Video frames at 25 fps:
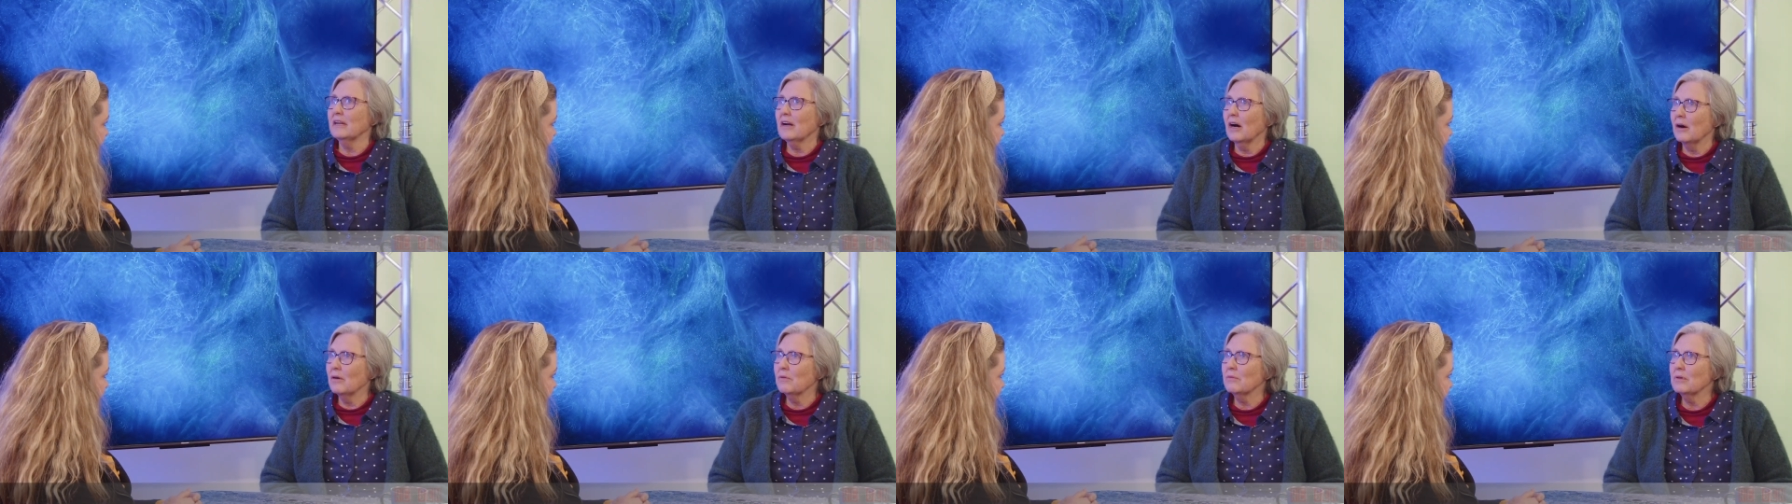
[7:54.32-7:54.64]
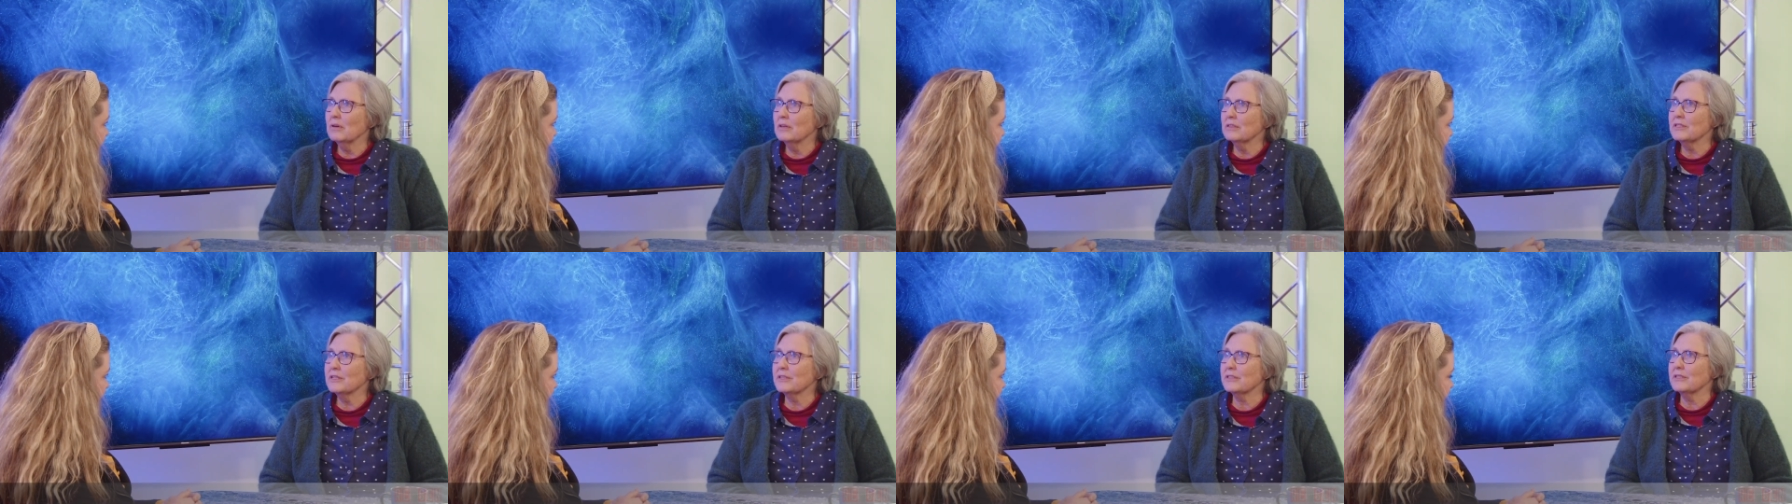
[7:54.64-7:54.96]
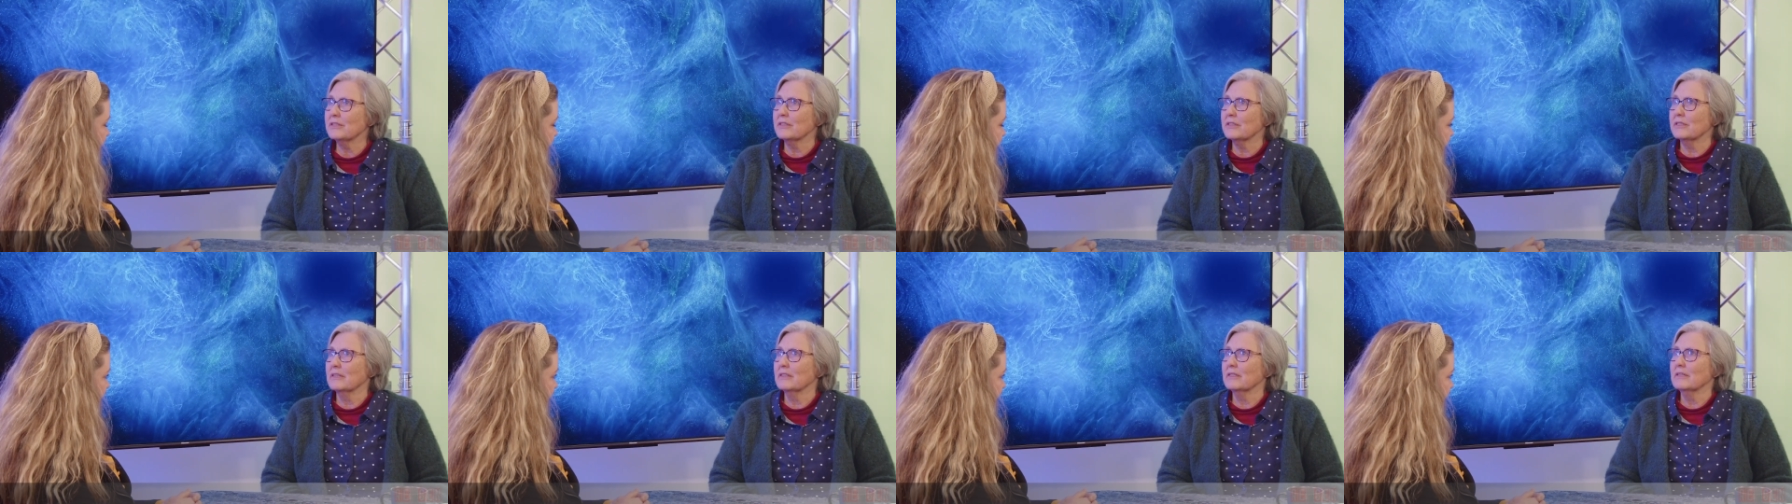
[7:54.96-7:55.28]
I
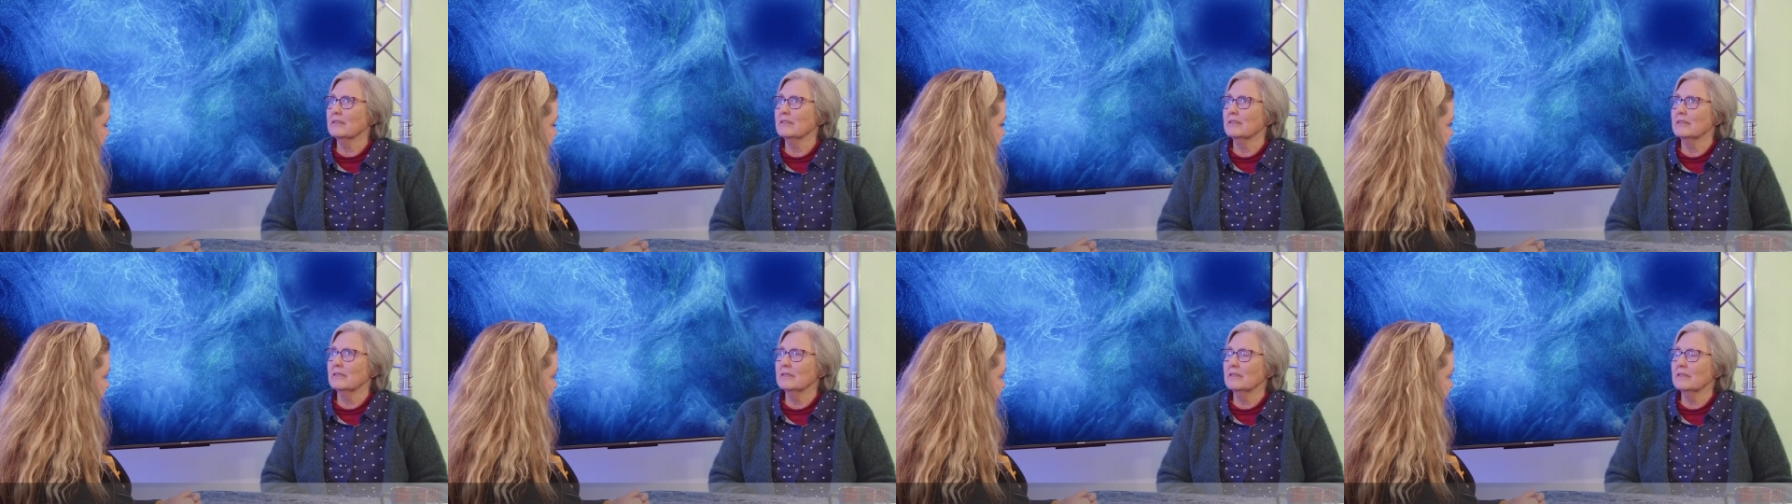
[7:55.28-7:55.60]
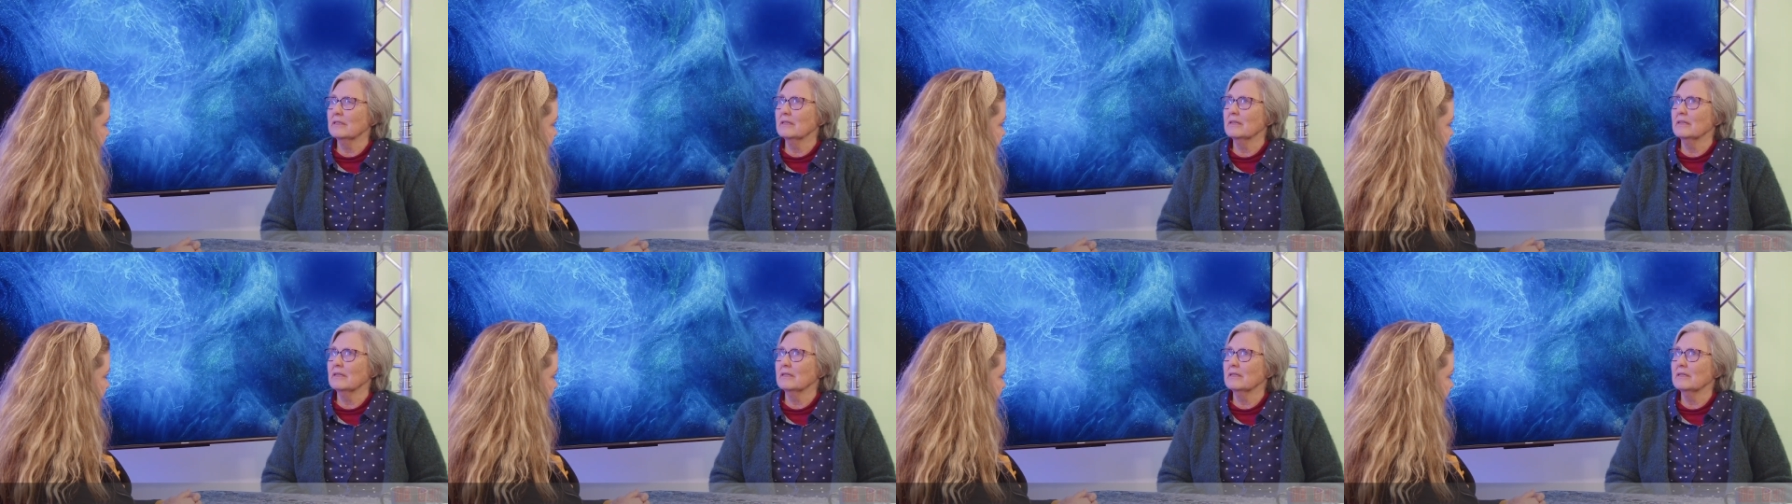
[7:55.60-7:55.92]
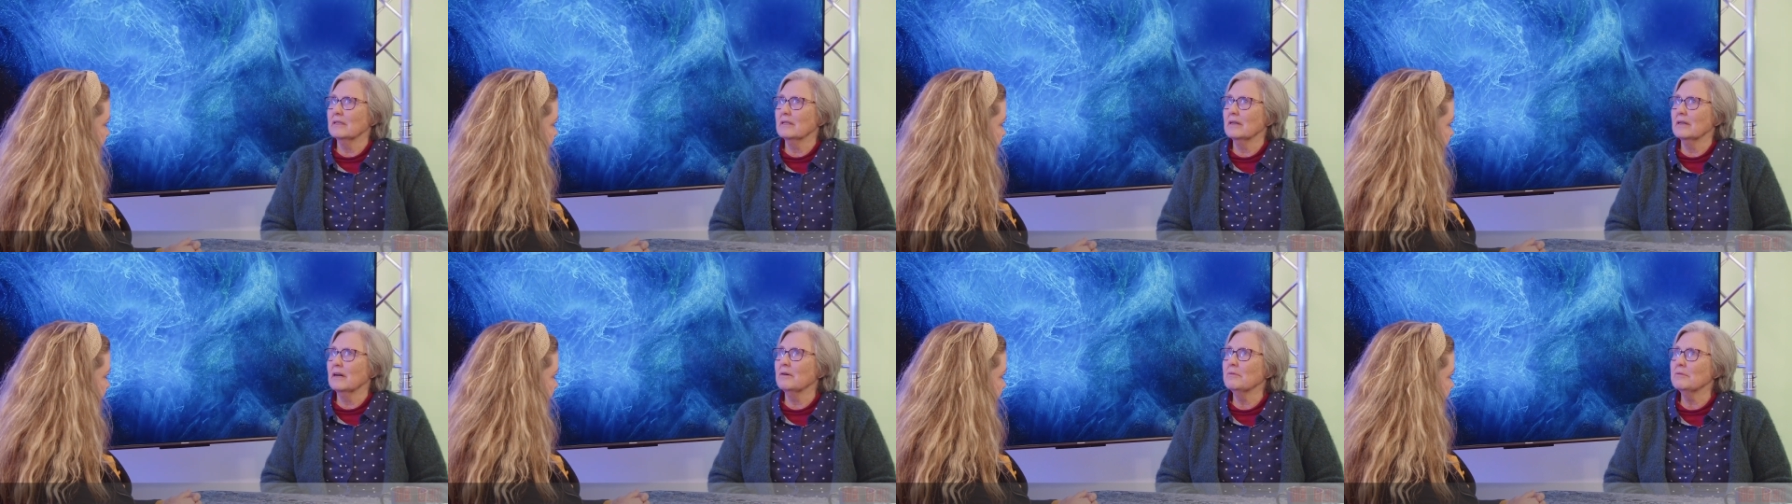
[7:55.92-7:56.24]
was
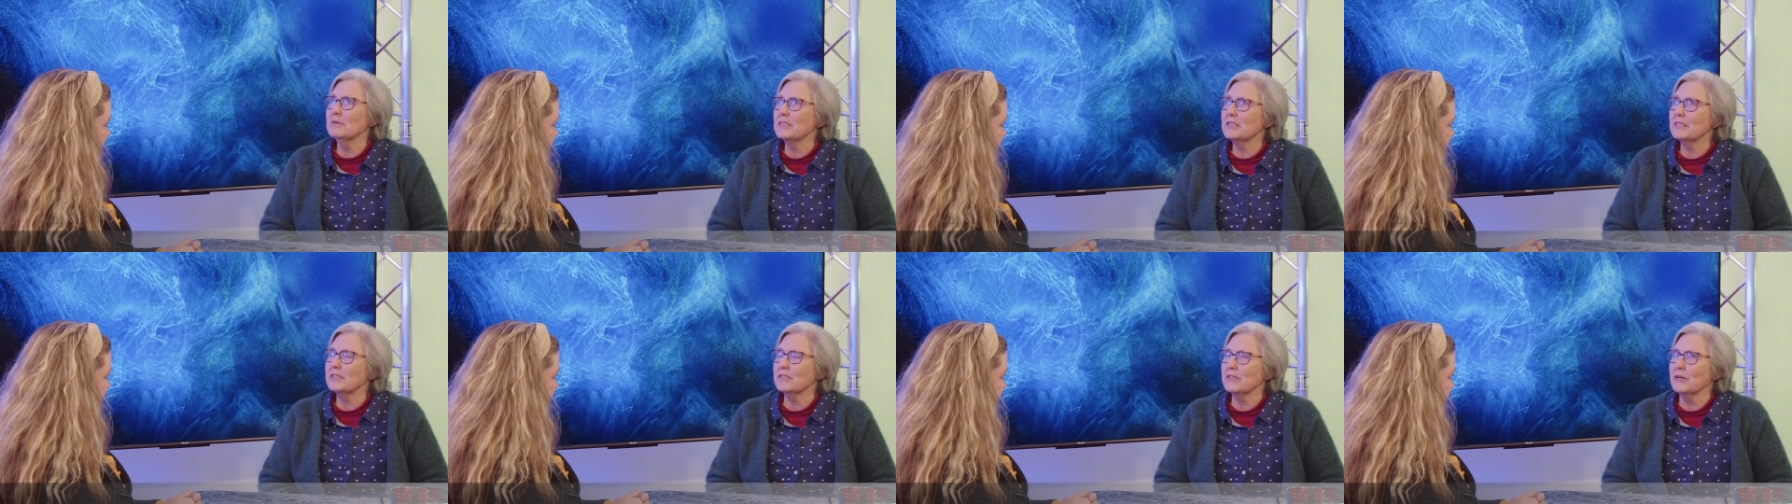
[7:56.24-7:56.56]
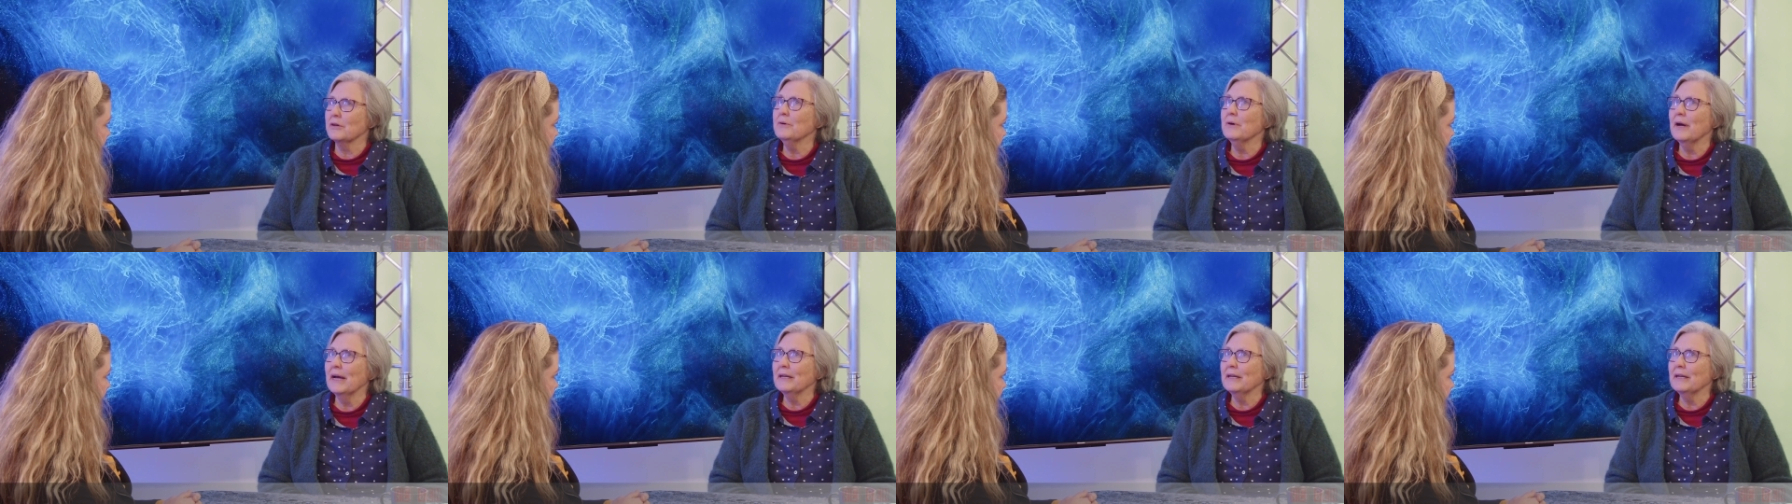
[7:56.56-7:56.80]
so